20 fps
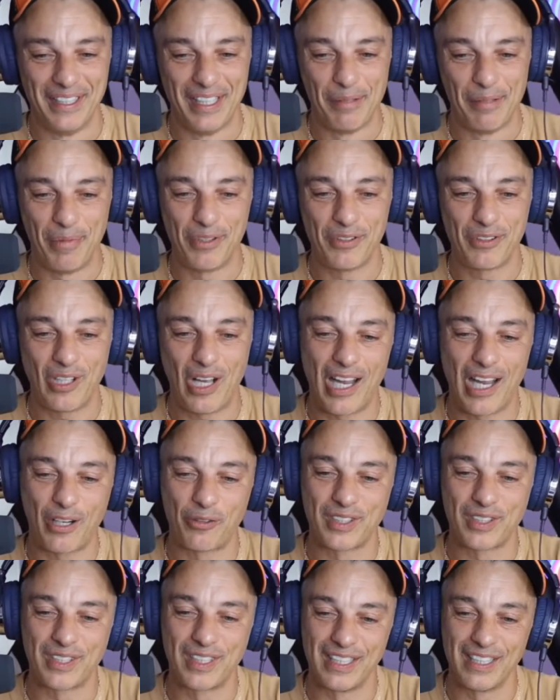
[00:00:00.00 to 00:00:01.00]

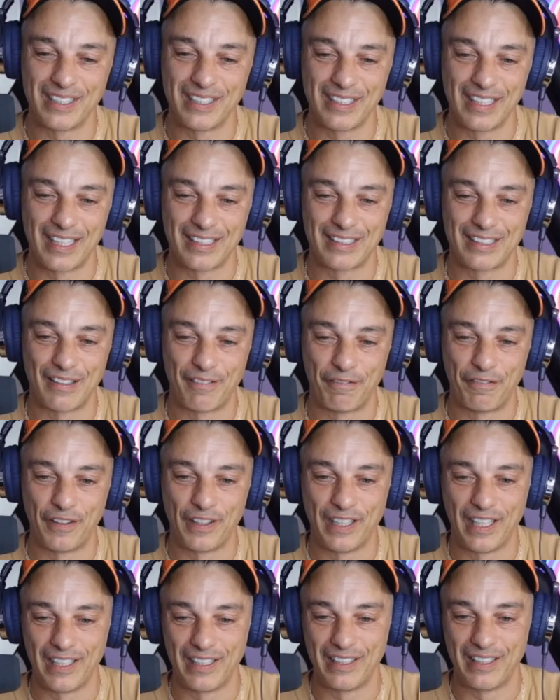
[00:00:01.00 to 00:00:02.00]
Meritocracy is not something
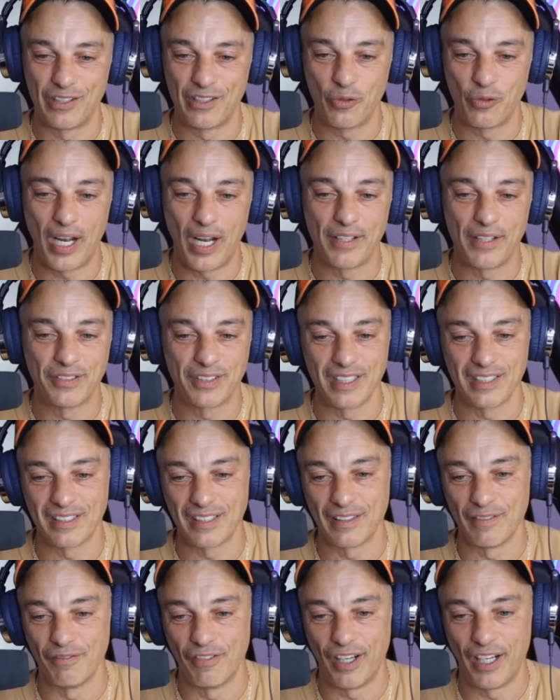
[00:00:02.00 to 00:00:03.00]
that drives this
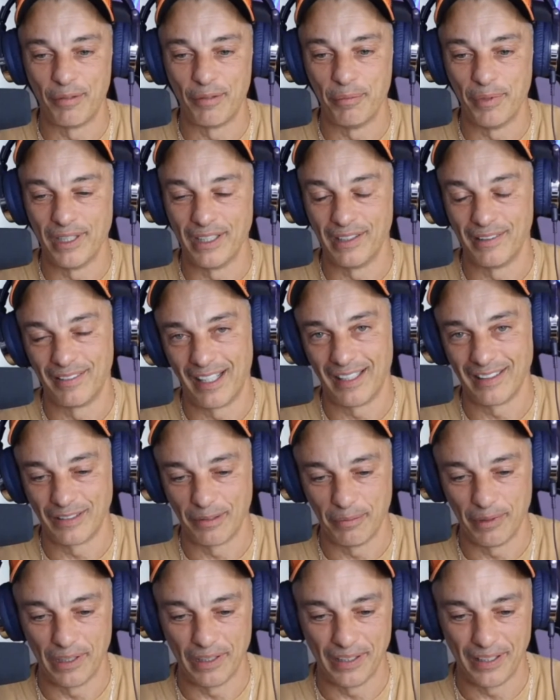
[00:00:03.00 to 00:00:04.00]
environment
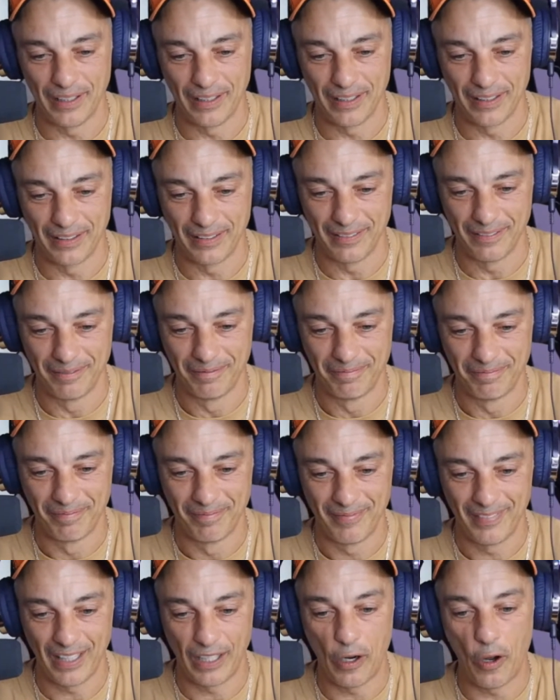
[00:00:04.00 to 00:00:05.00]
ultimately,
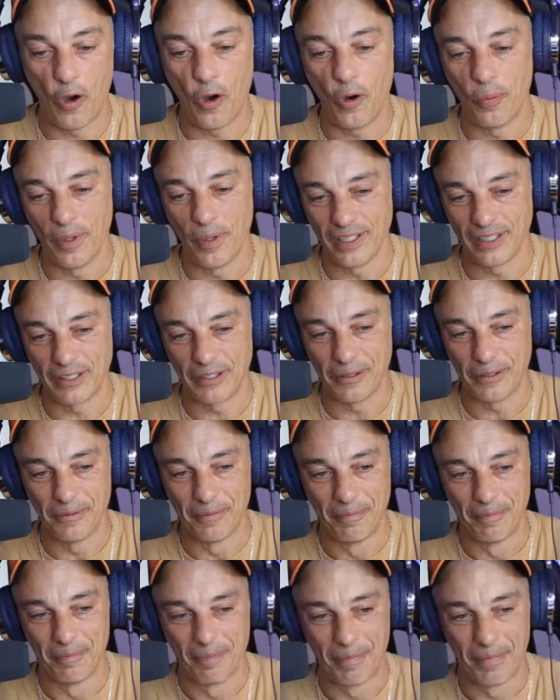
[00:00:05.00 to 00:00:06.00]
not always though.
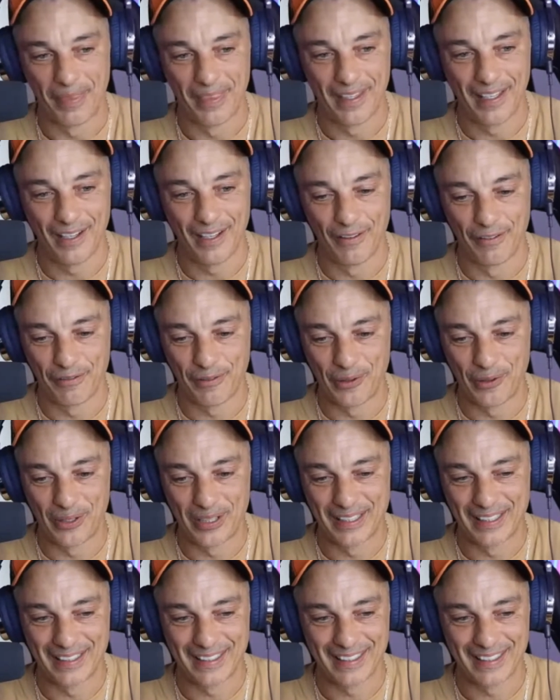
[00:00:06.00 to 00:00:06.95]
Yeah, of course.